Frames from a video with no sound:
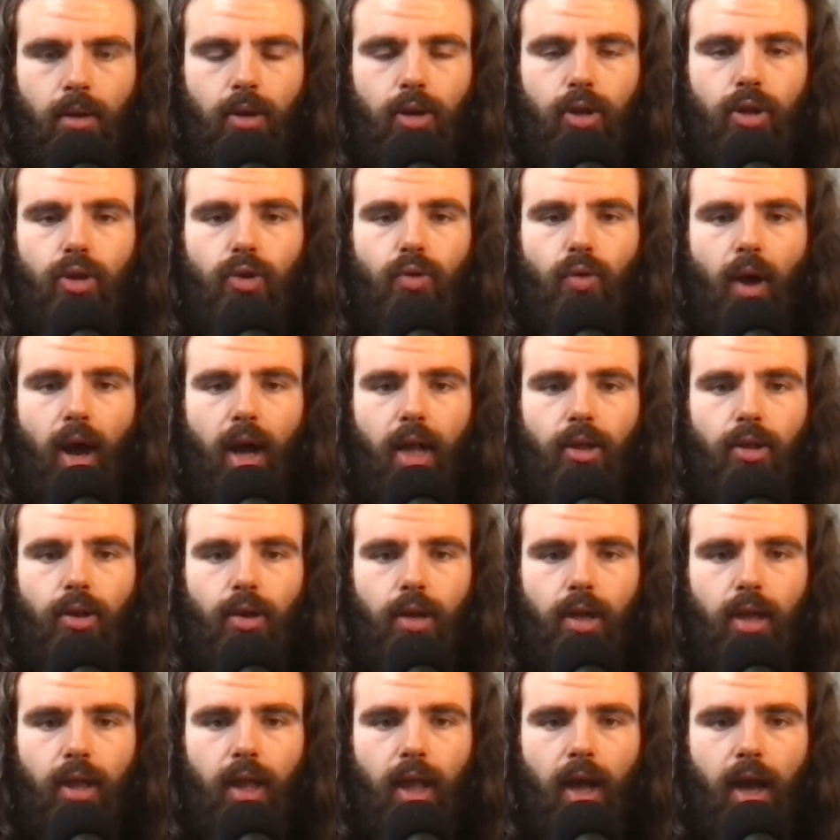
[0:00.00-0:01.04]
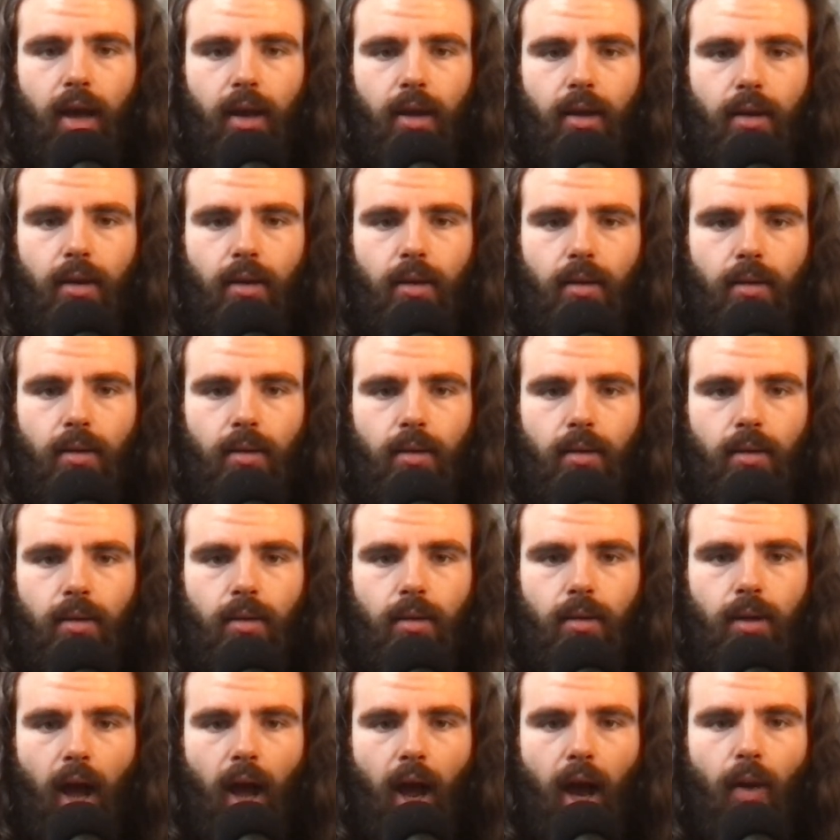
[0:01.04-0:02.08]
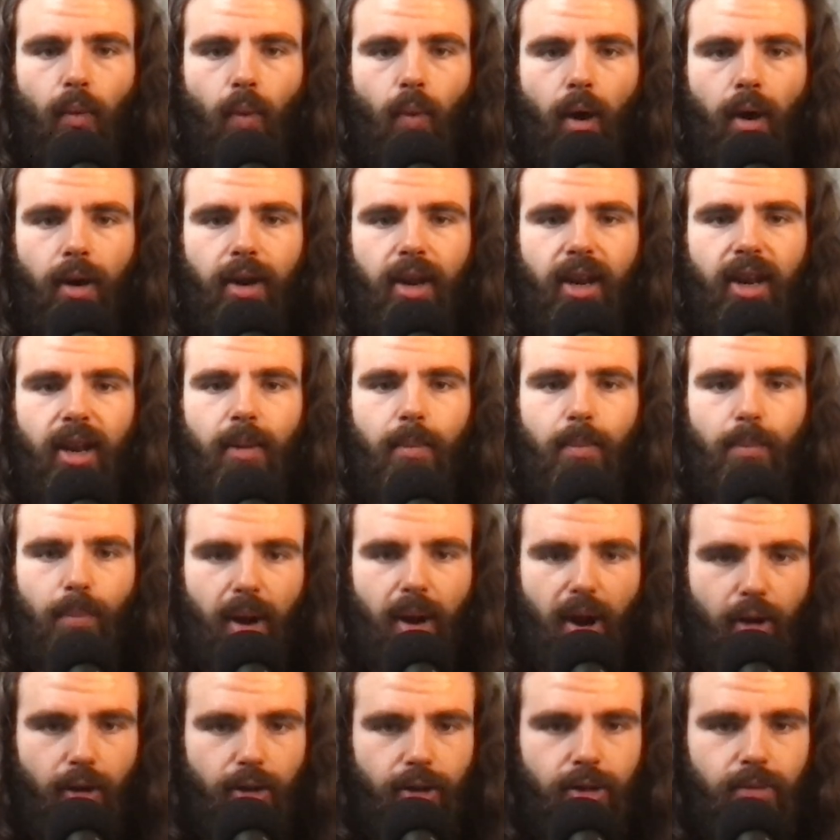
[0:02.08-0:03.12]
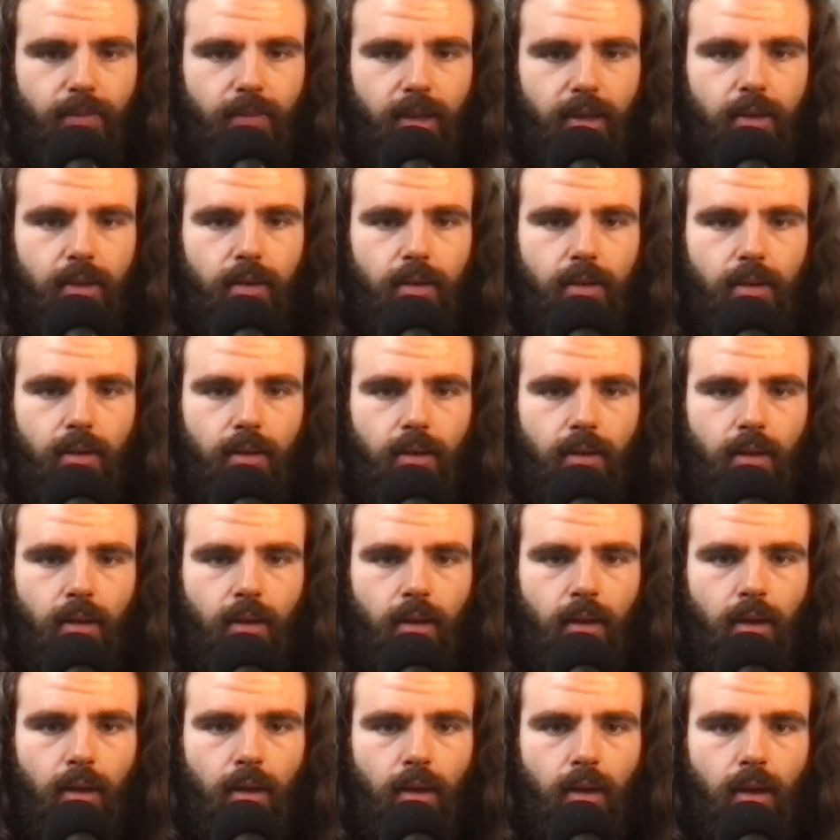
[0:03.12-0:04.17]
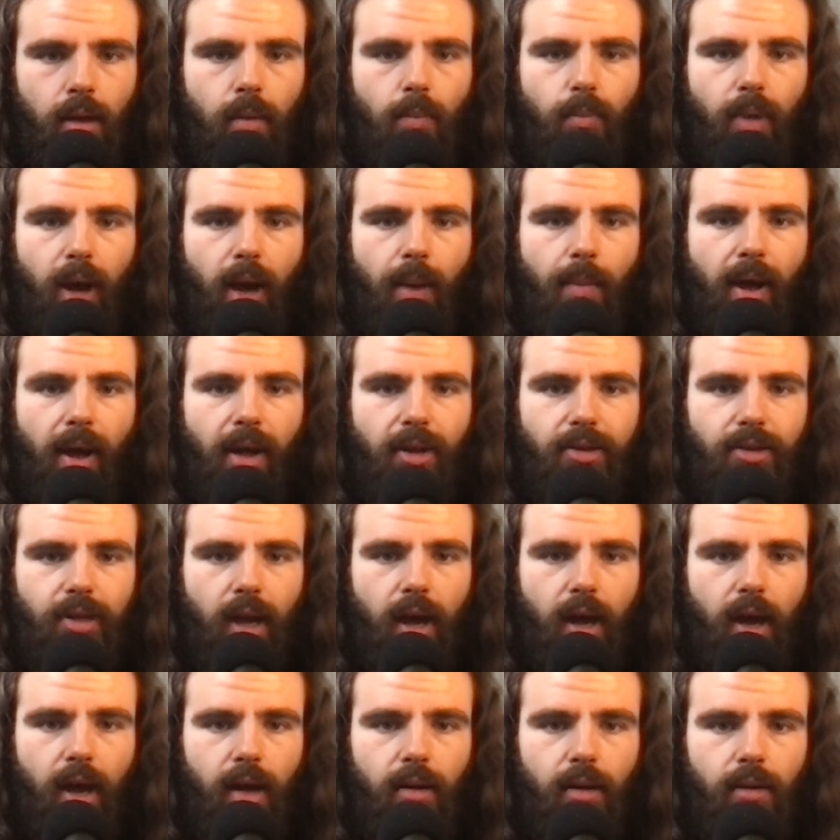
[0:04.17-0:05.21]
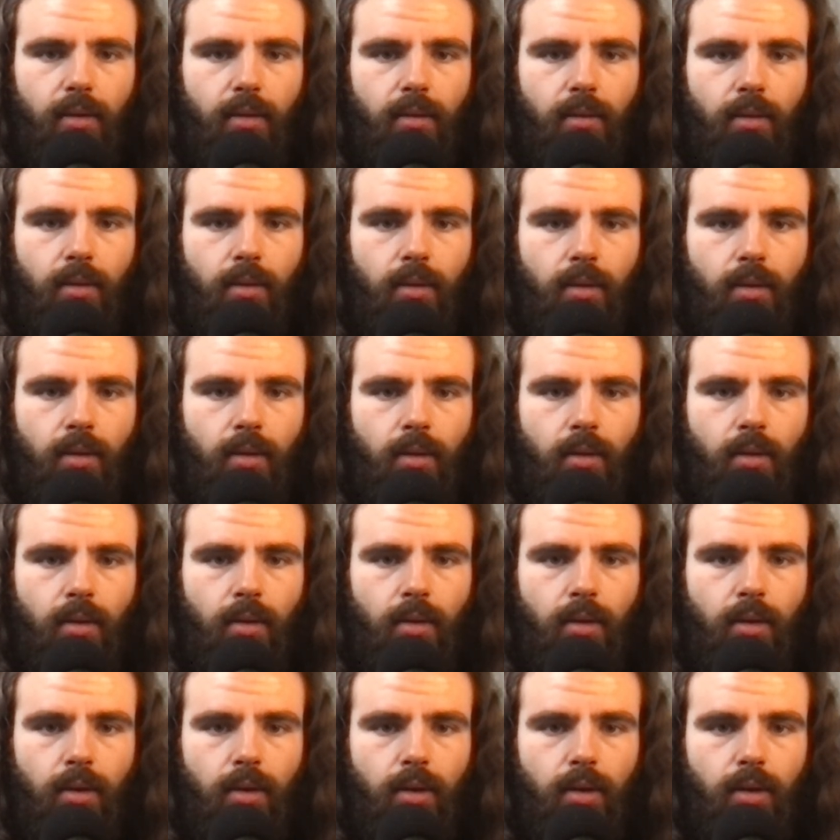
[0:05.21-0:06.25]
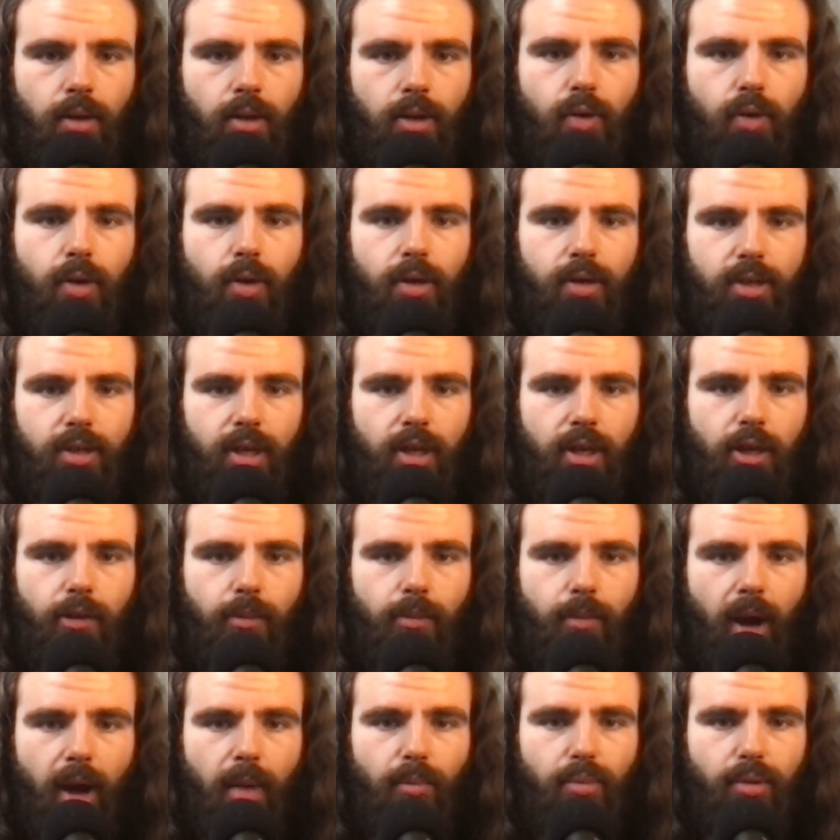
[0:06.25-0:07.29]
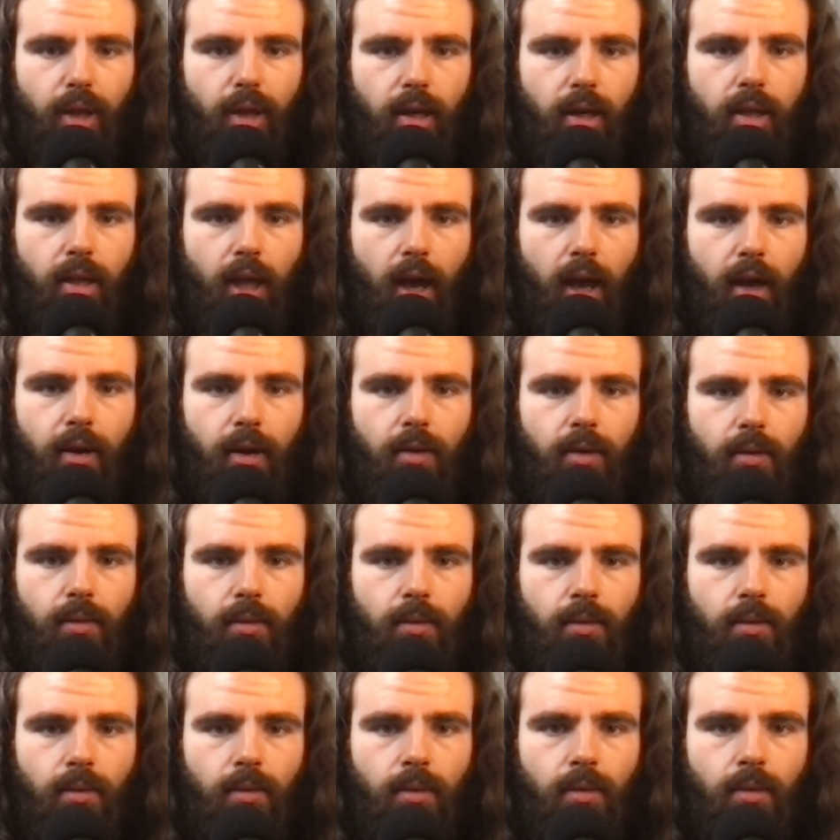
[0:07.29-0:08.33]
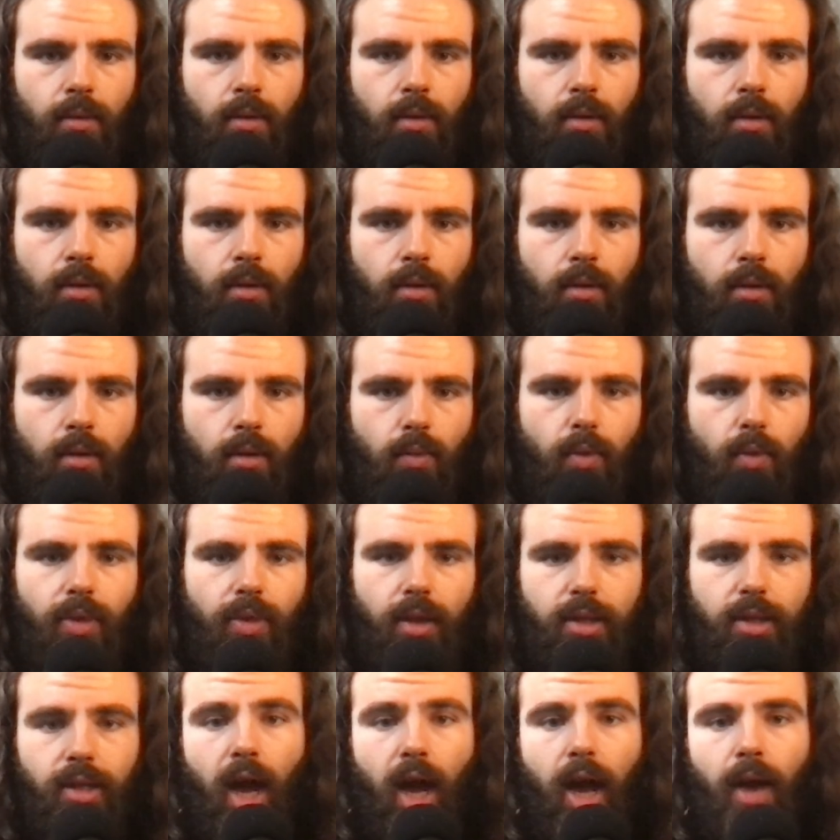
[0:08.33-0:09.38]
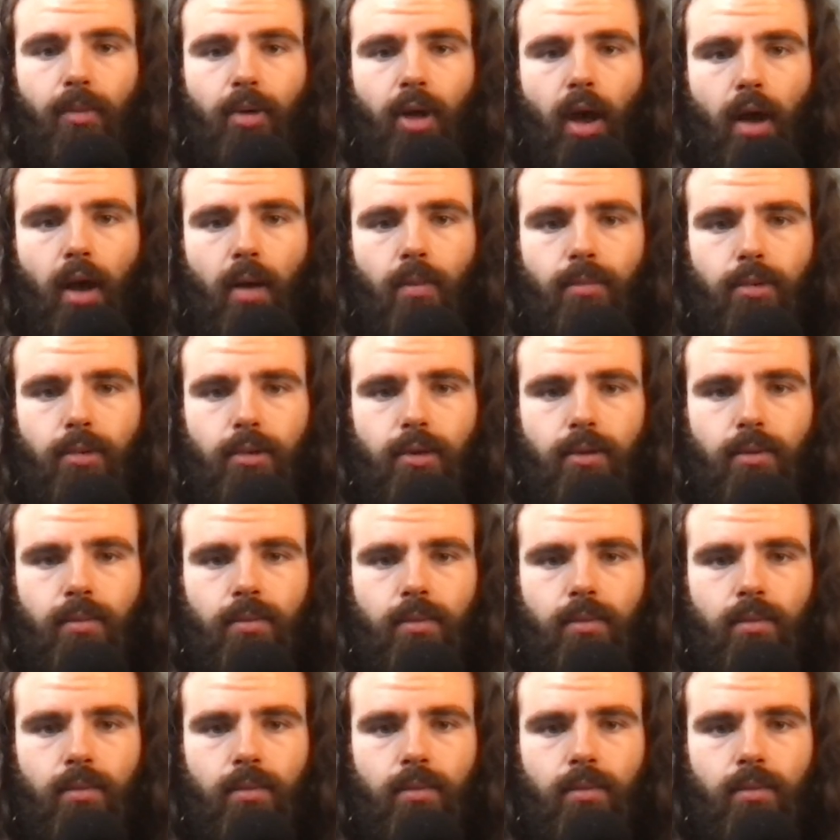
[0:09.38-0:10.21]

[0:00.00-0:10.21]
Do I look like I want an embarrassment by my side to continue my bloodline when the time comes?